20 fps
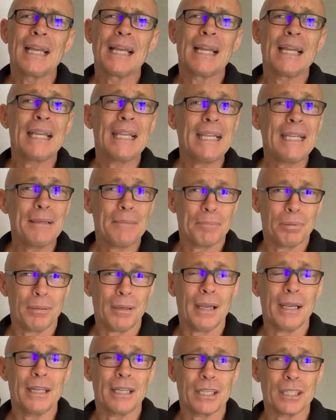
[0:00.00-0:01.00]
he
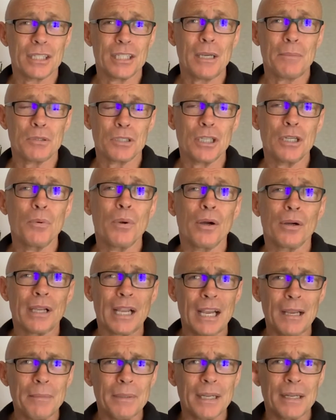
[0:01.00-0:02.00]
played exceptionally well.
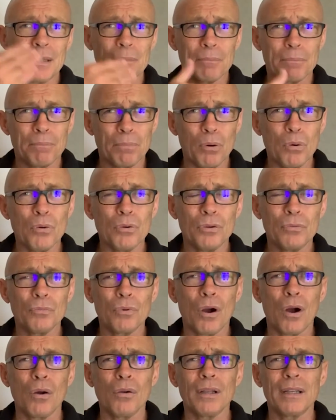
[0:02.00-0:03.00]
Came in at important
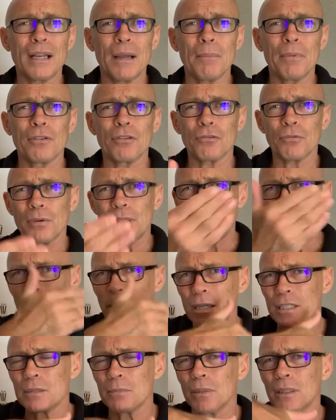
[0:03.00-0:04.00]
role at number 3, and he
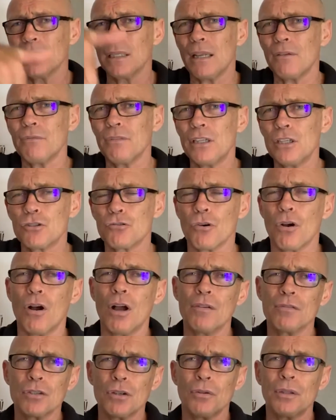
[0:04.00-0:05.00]
played some lovely
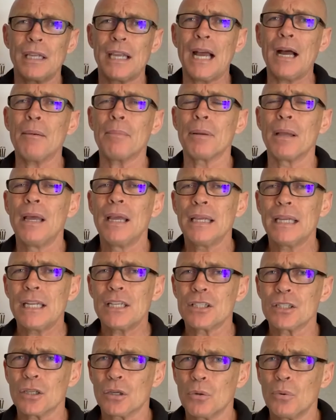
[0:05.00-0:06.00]
drives on the up
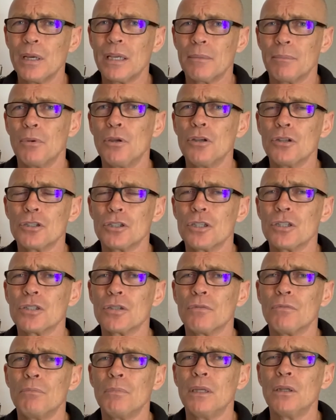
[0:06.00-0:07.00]
against the quick merchants
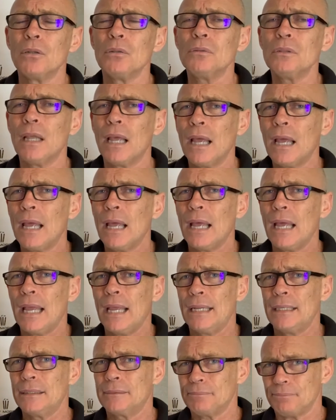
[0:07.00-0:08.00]
of Milne,
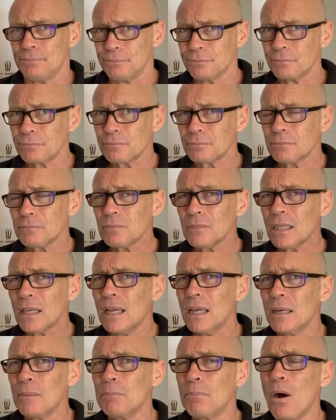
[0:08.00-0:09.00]
and
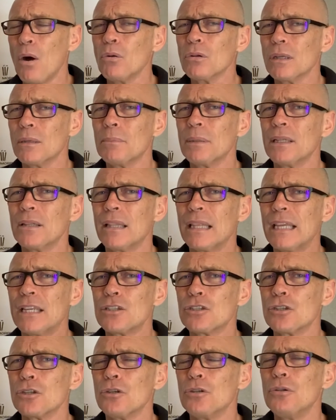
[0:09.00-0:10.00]
Bolt a bit there
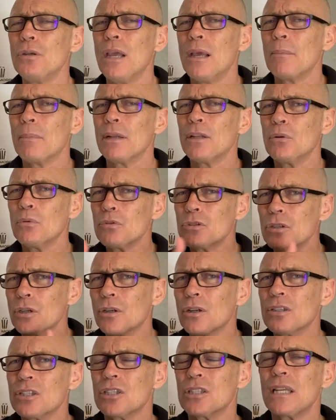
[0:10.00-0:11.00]
too, but he also
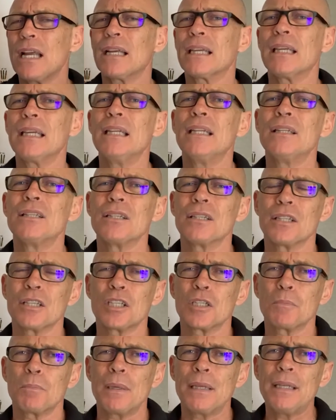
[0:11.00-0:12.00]
got stuck into the
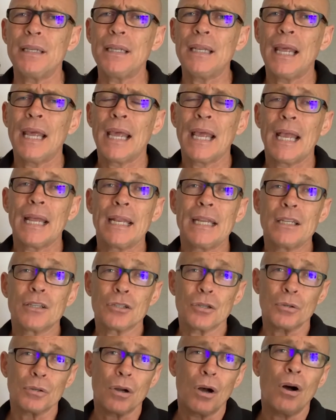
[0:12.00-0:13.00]
spin, and he
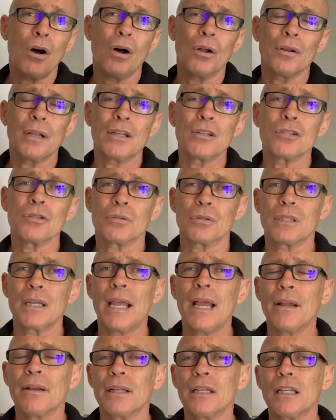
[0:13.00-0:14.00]
took on and took
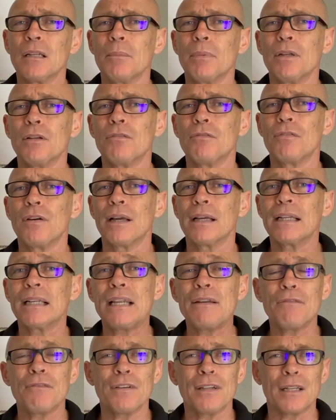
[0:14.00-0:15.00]
down a little bit of
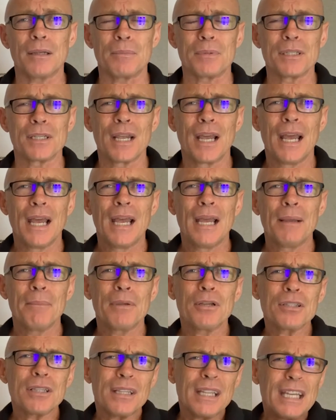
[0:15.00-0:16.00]
Glenn Phillips.
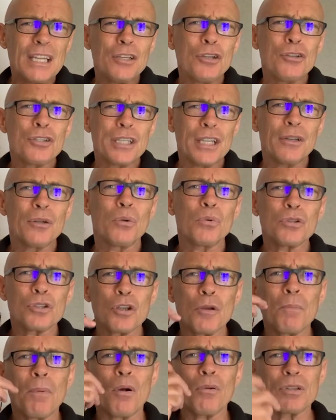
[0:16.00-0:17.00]
Because I think New Zealand
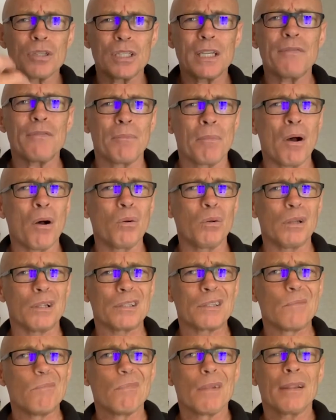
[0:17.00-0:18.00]
also bowled 7
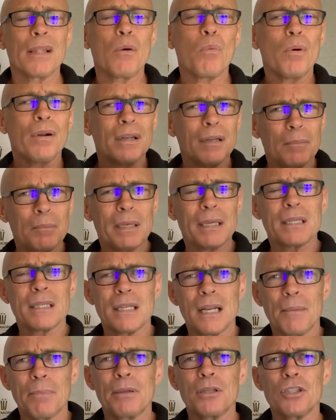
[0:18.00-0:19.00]
bowlers. They wanted to mix
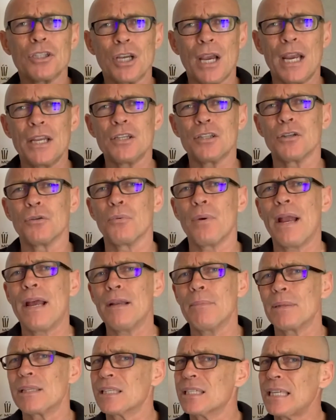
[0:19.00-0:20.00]
it up and change it
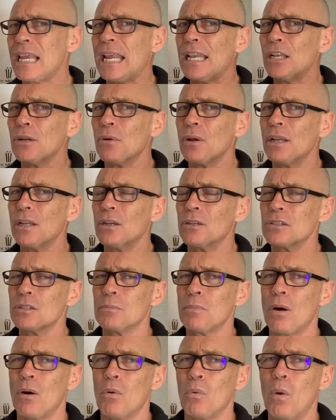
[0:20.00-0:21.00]
around a bit. Santner only got to
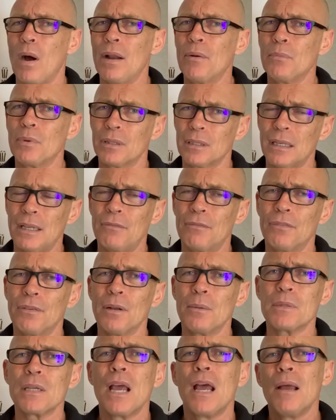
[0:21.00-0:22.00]
bowl 1 with Glenn
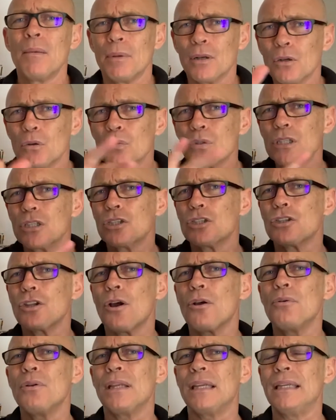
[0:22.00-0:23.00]
Phillips, but of course there's
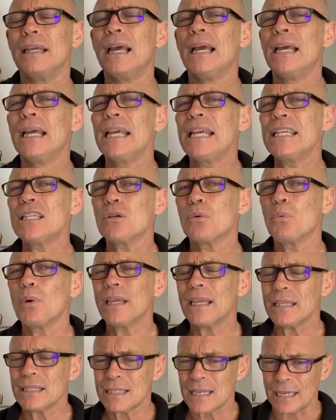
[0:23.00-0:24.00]
Sodhi. He's a
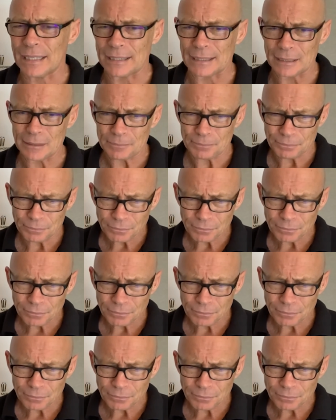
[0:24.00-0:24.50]
wicket taker.